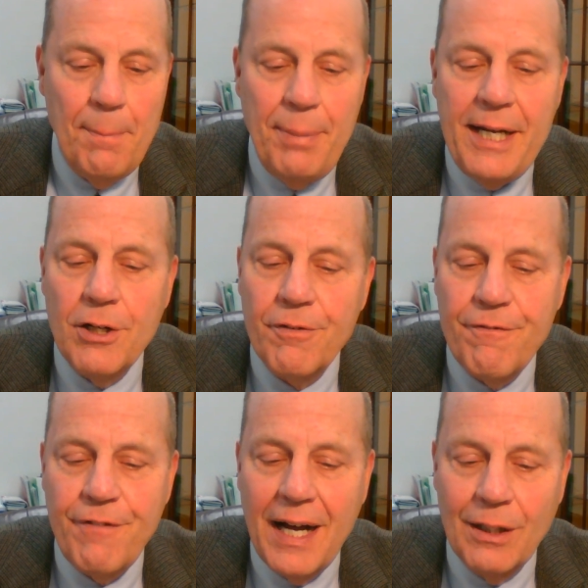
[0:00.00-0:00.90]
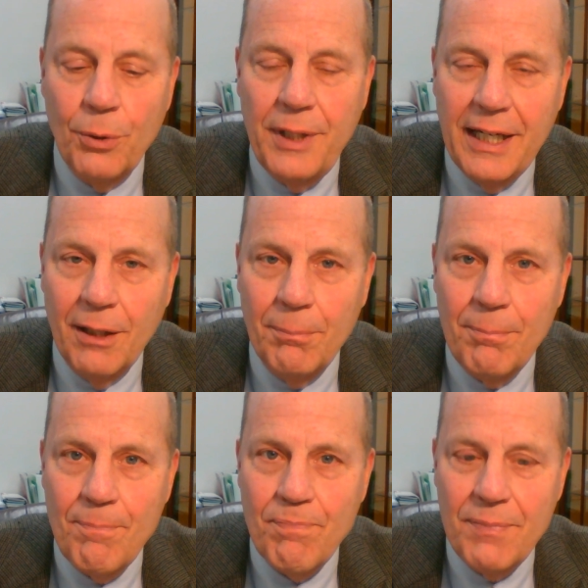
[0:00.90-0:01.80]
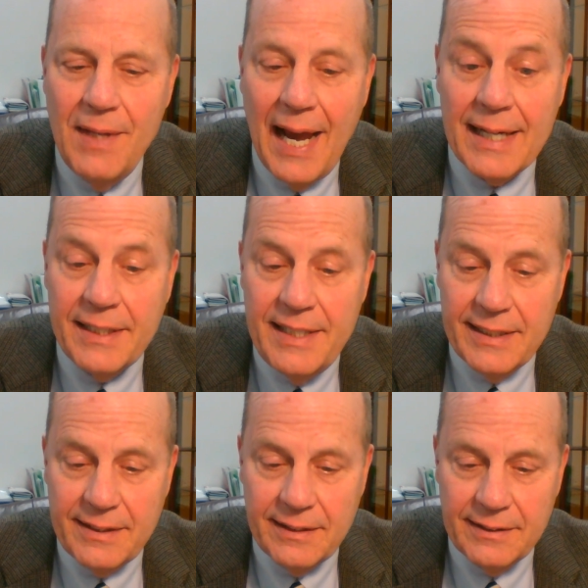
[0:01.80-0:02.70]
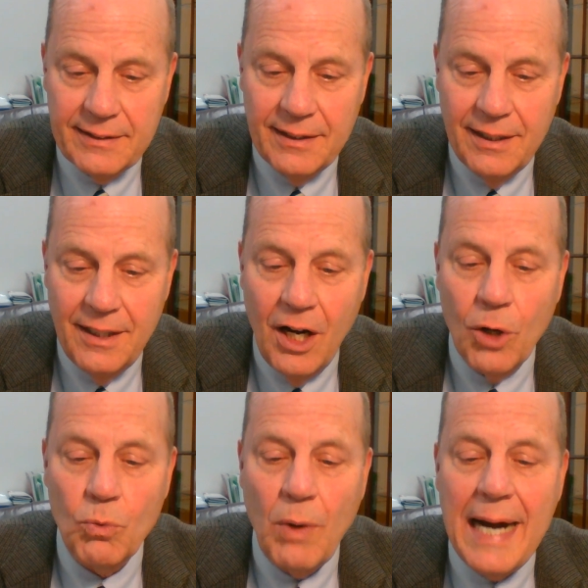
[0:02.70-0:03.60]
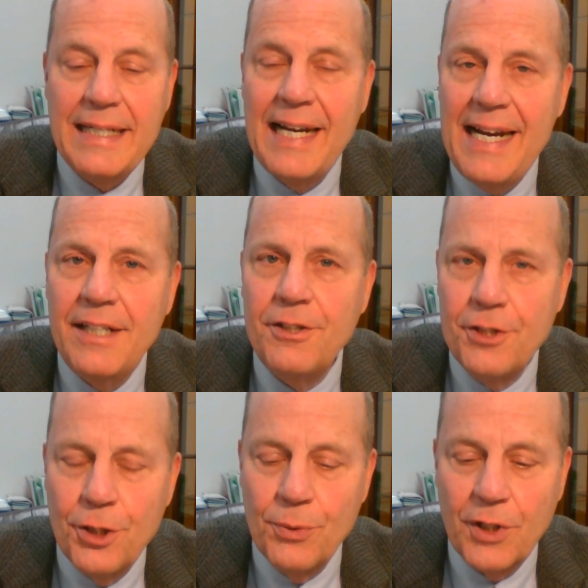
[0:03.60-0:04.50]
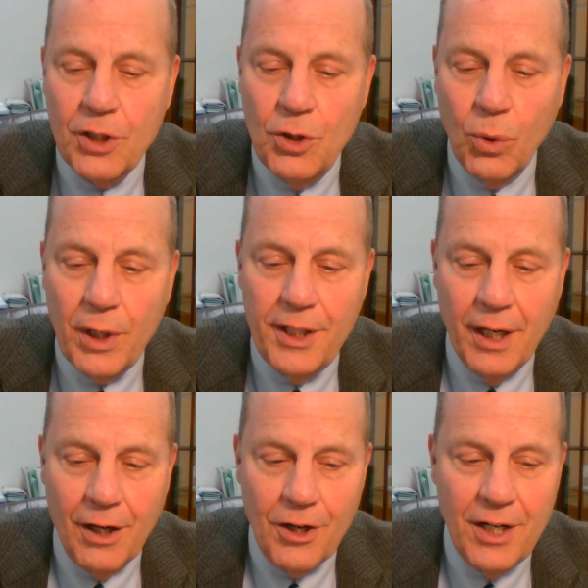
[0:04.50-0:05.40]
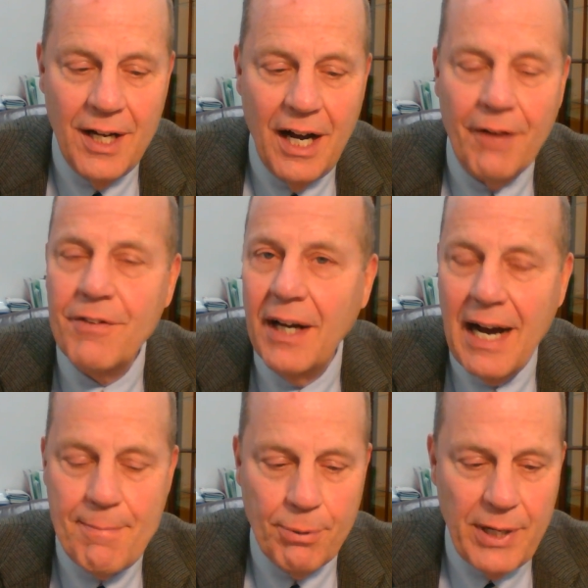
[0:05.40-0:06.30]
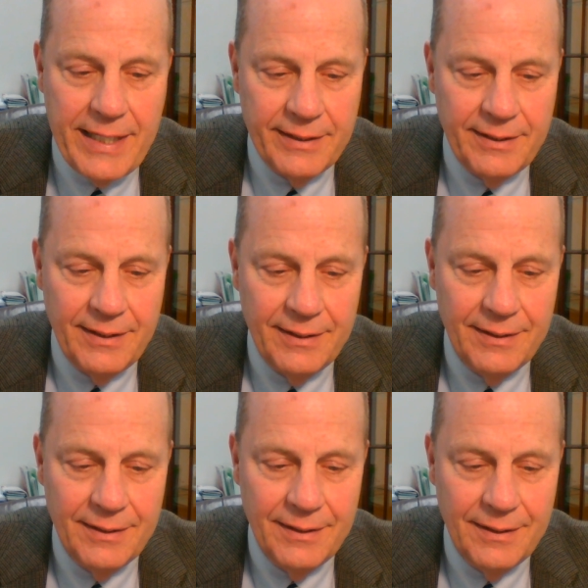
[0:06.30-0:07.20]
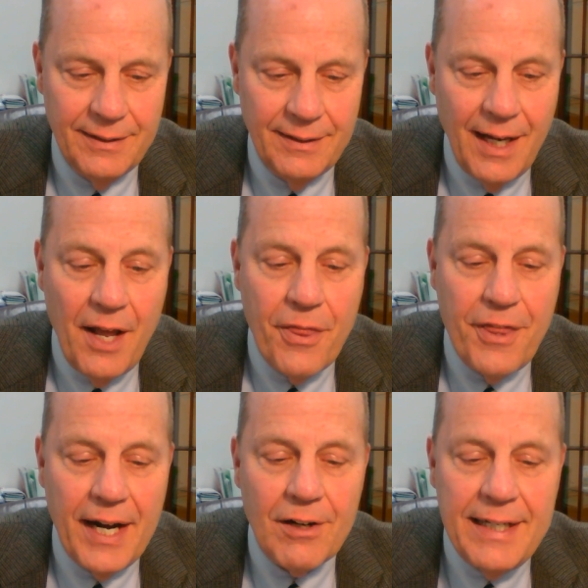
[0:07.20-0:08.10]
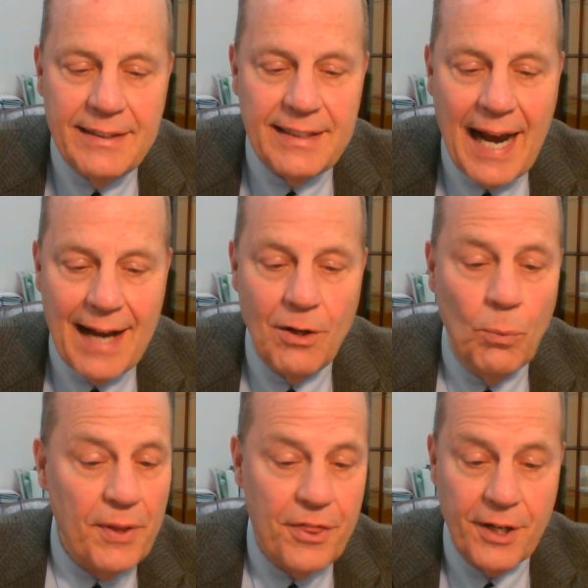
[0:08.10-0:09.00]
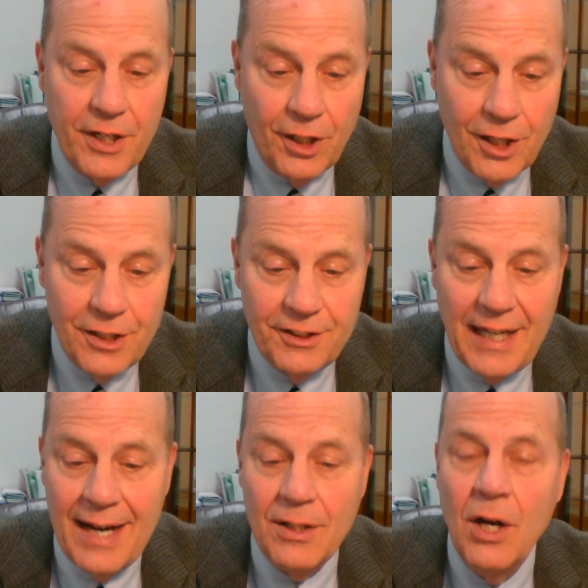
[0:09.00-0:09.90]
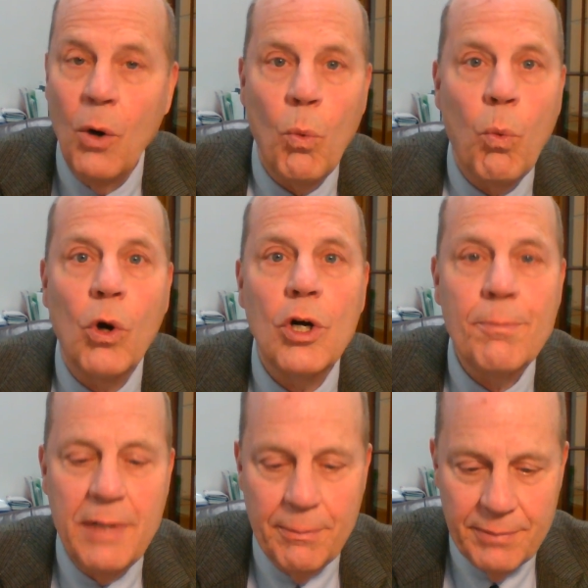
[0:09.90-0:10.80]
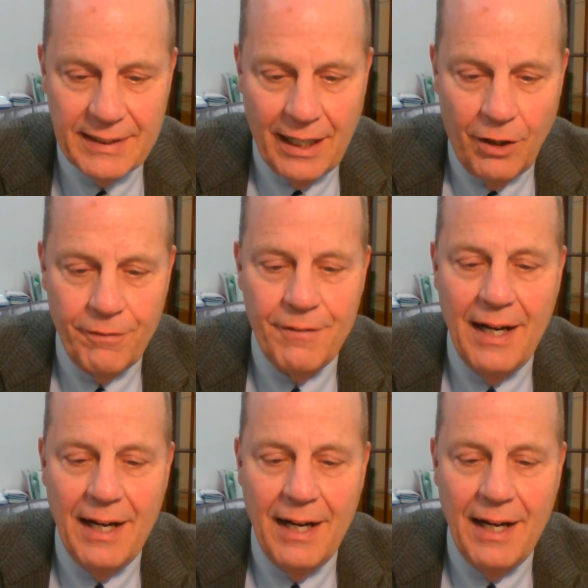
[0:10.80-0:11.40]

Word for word: Peter followed him at a distance right into the courtyard of the high priest. There he sat with the guards and warmed himself